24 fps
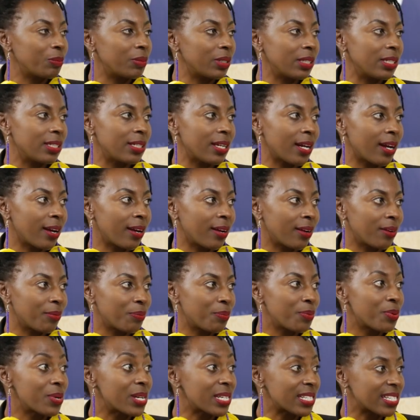media
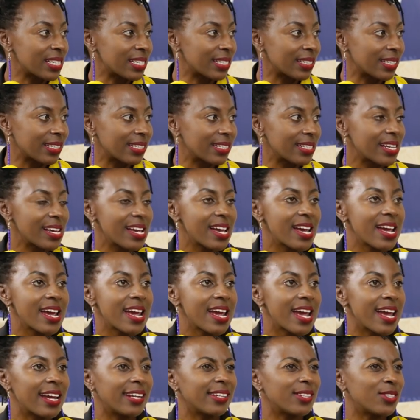presence. Mm.
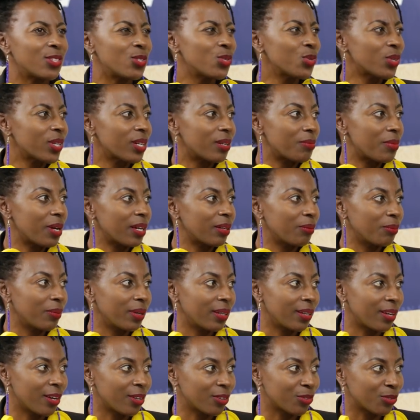And you can make
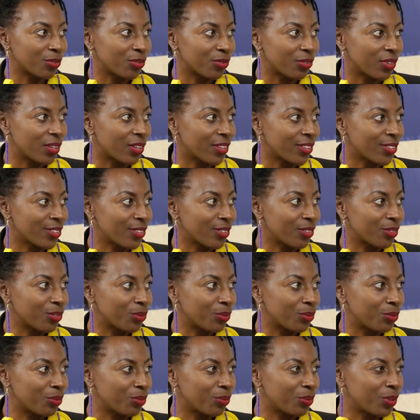money out of, uh,
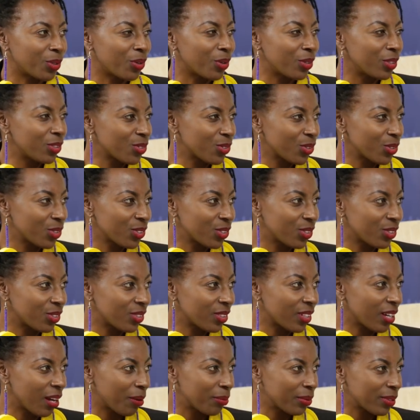we call it
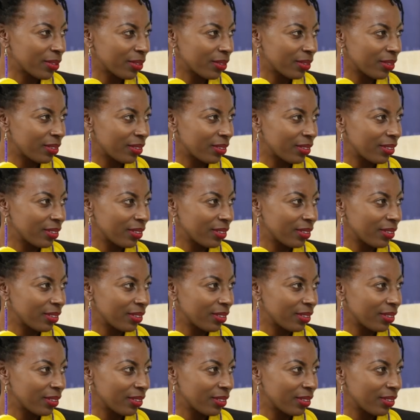social capital?